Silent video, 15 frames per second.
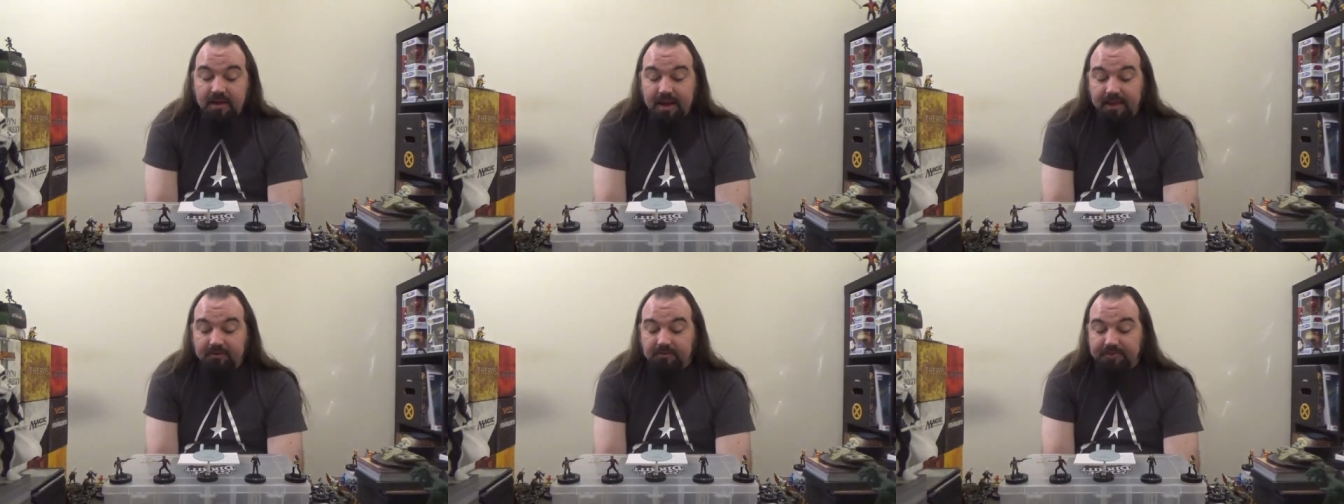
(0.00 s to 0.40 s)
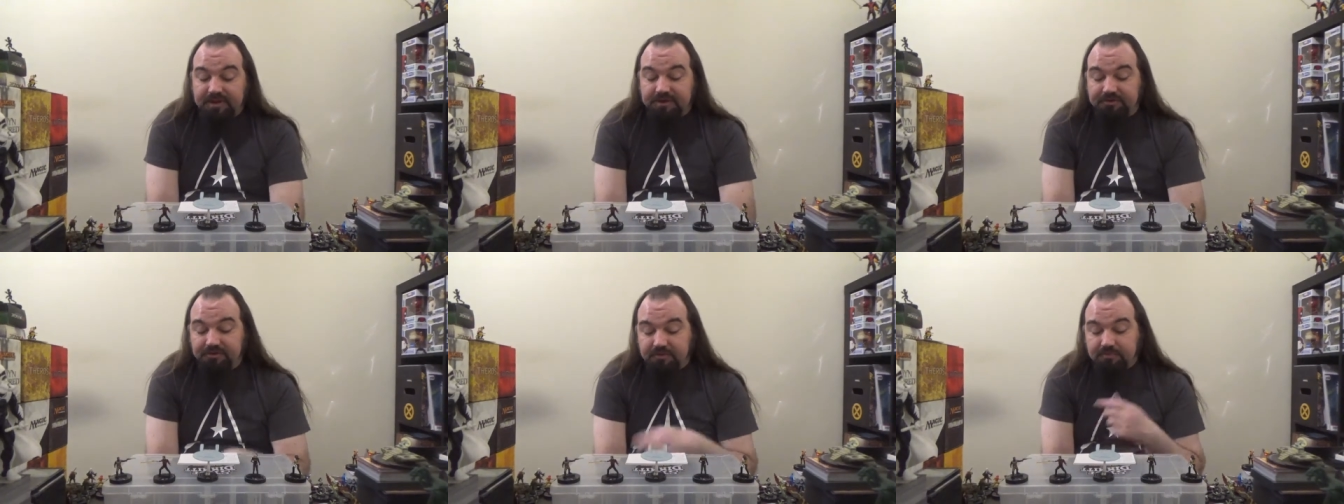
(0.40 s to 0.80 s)
and it would be a
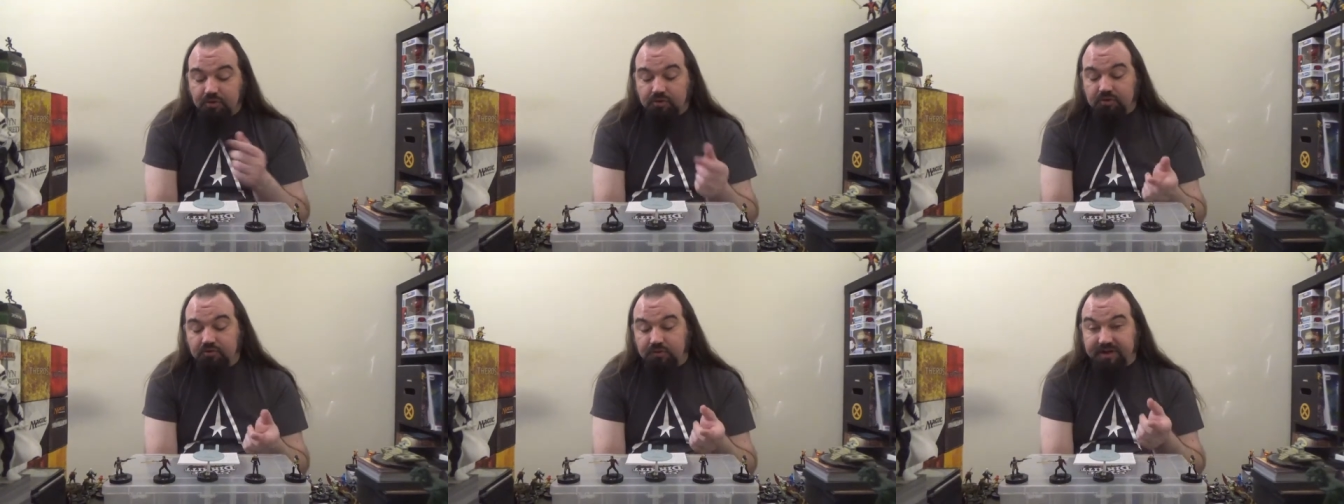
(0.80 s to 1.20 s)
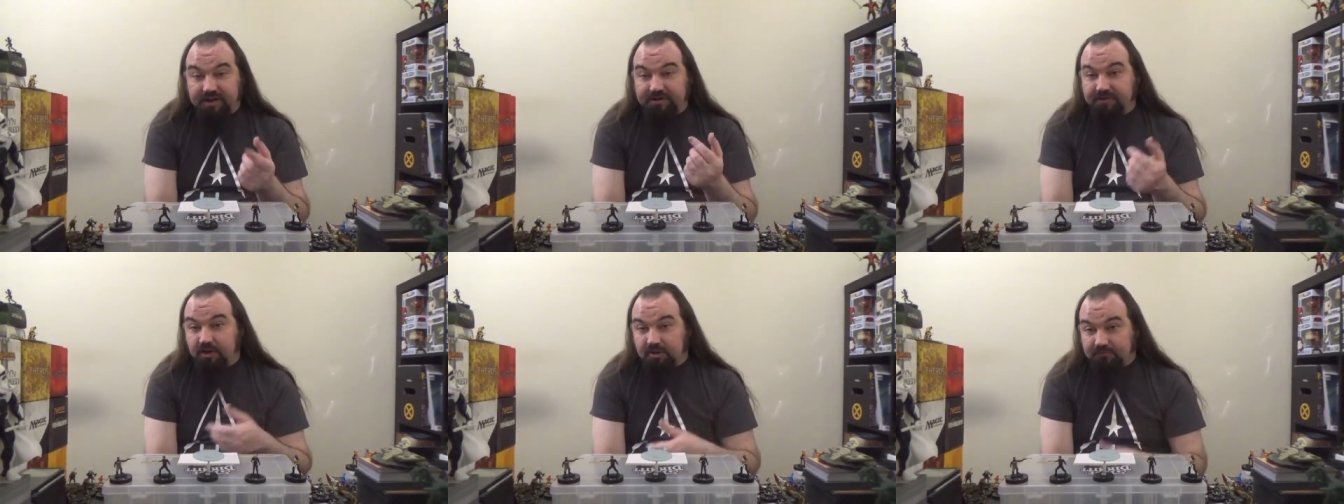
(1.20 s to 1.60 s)
new Borg Queen
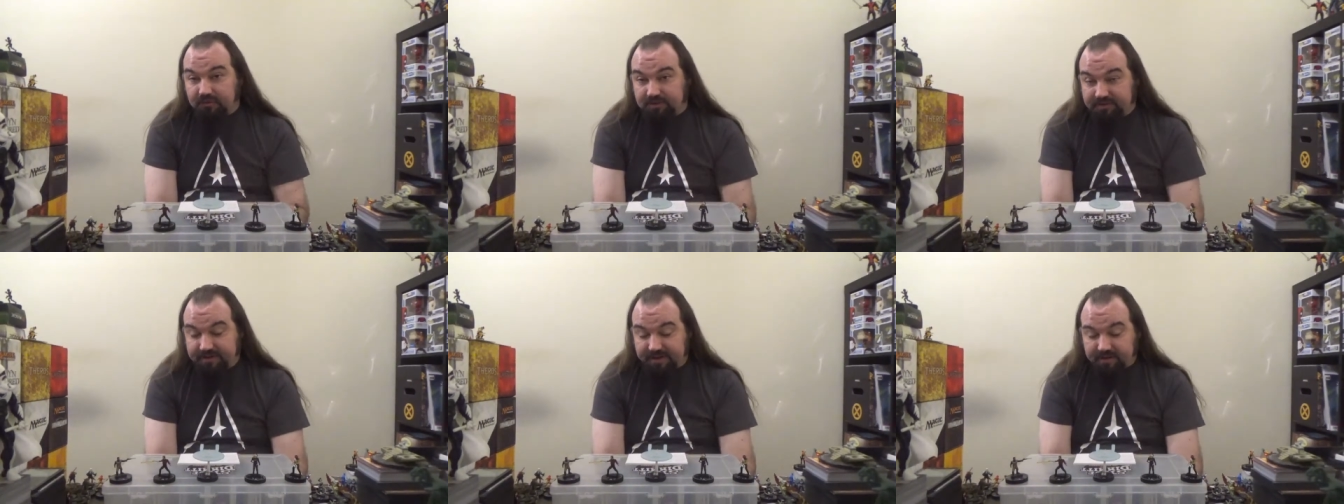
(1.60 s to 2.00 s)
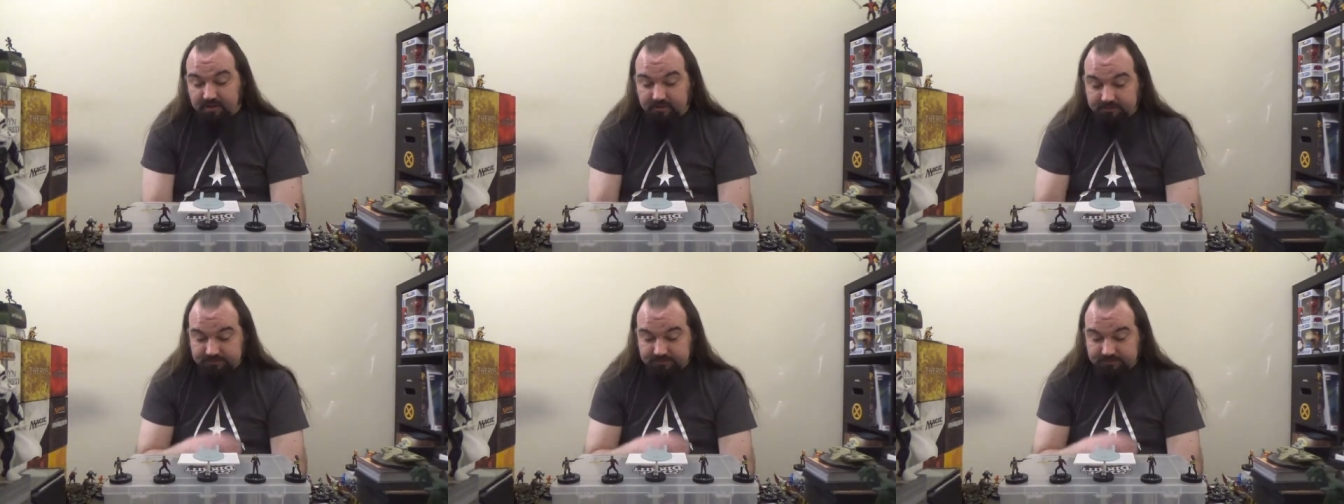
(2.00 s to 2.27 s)
in Dark Frontier.